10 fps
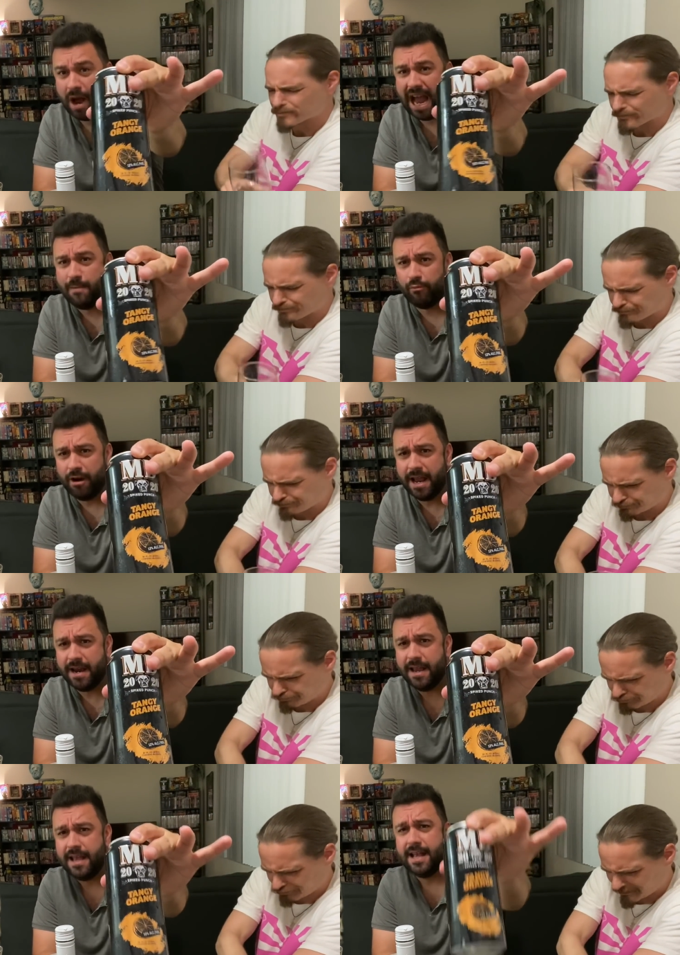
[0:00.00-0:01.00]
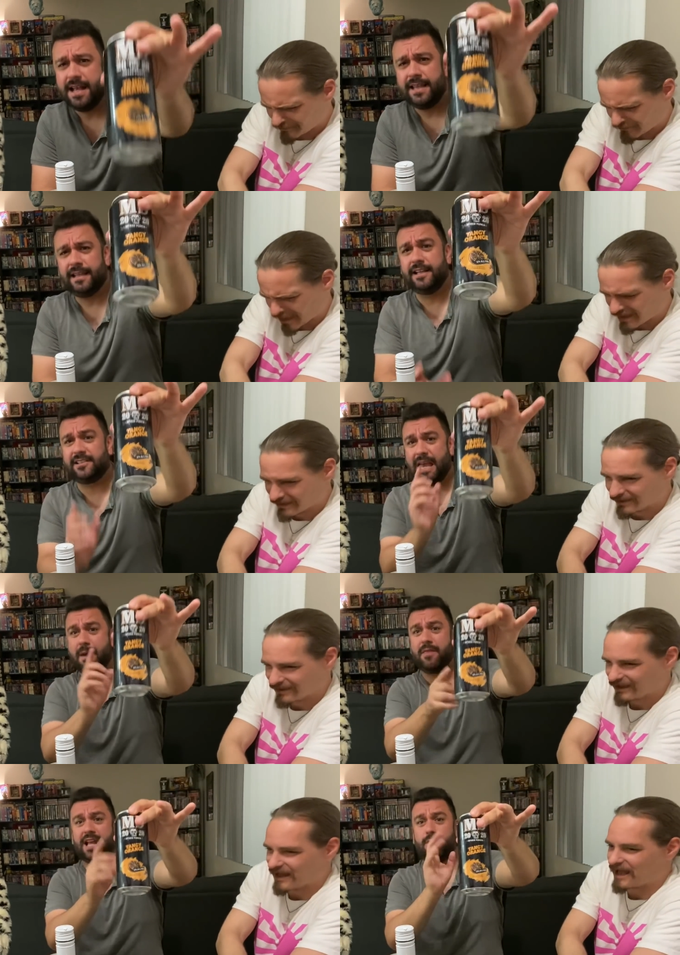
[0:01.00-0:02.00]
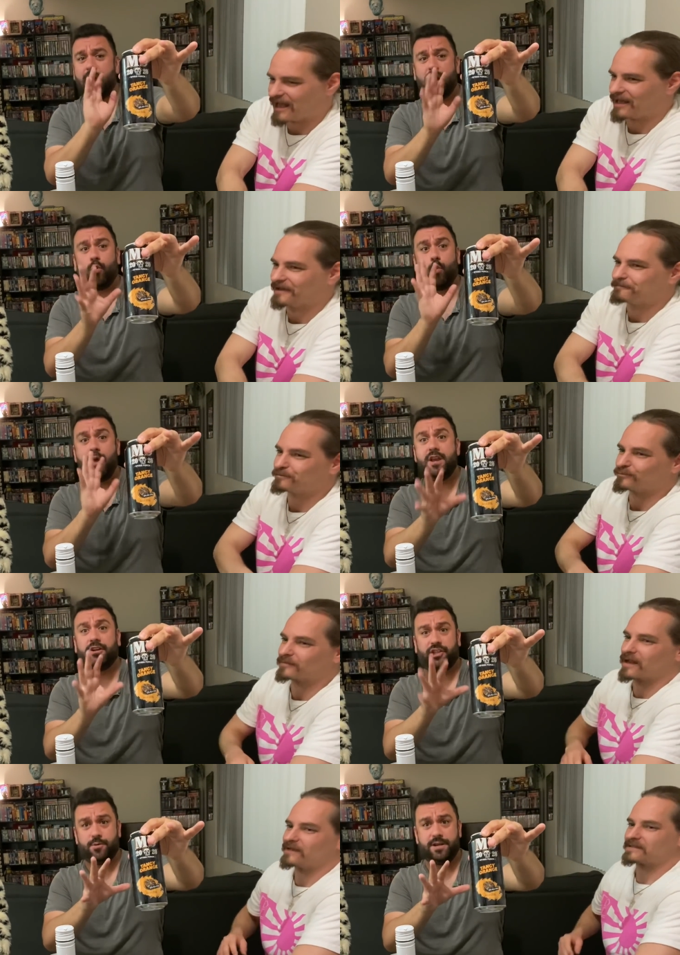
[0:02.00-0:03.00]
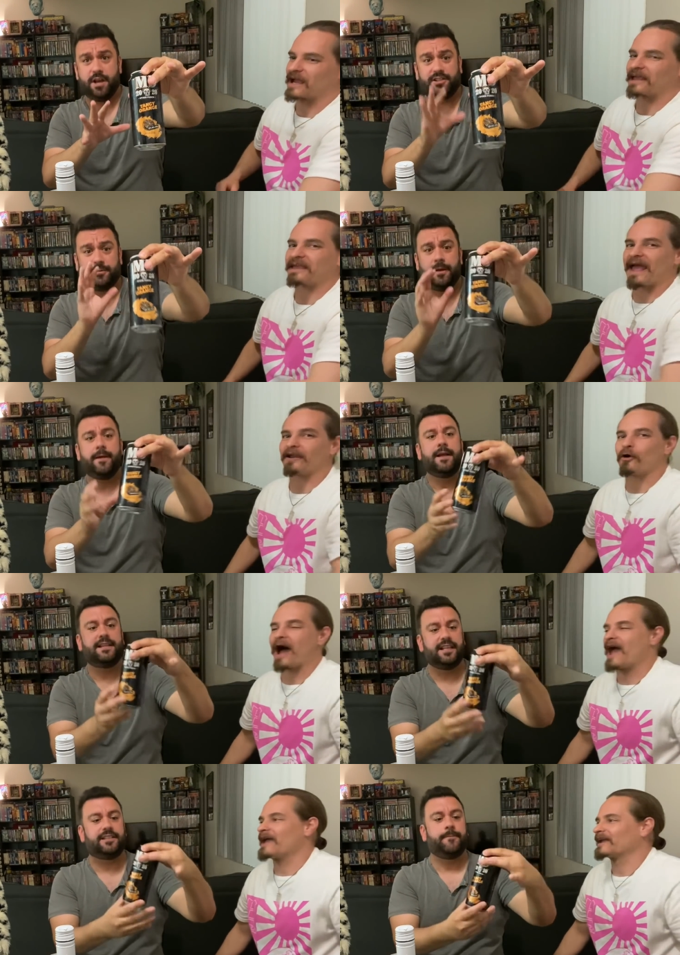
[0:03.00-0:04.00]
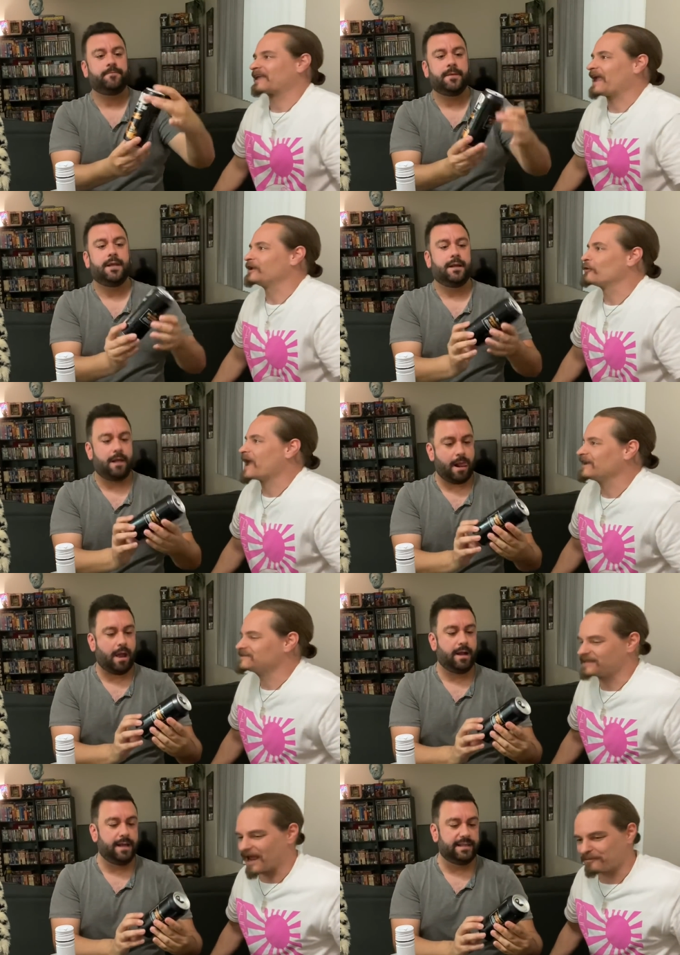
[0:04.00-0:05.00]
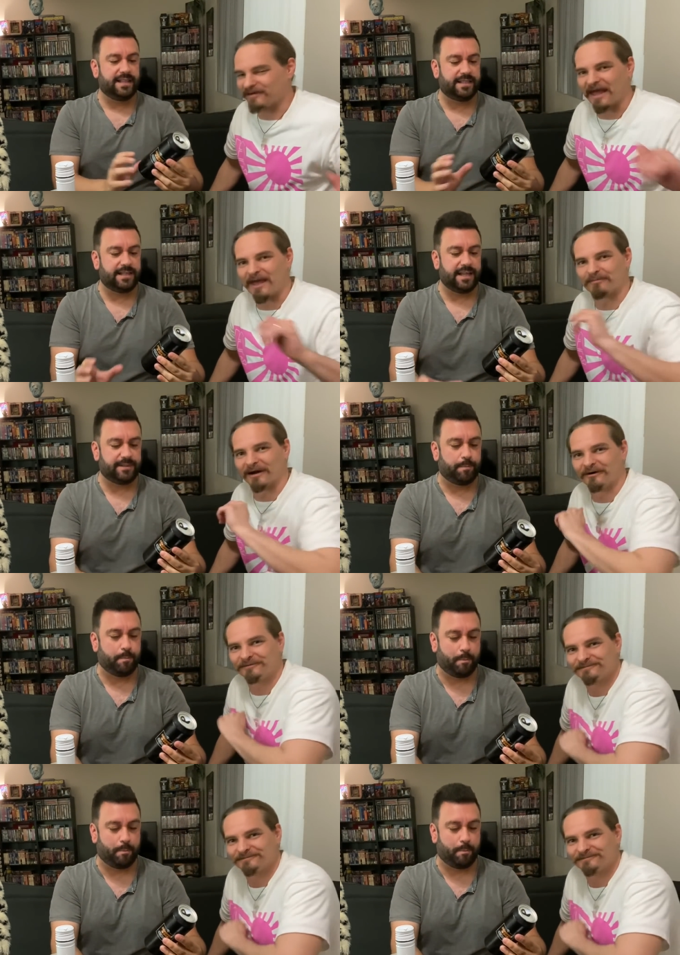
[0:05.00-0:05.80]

Speaker 1: hybrid. It just came out like about a week or two ago. Like this is Gato this is,
Speaker 2: ghetto hazy IPA, this is, this is, bro.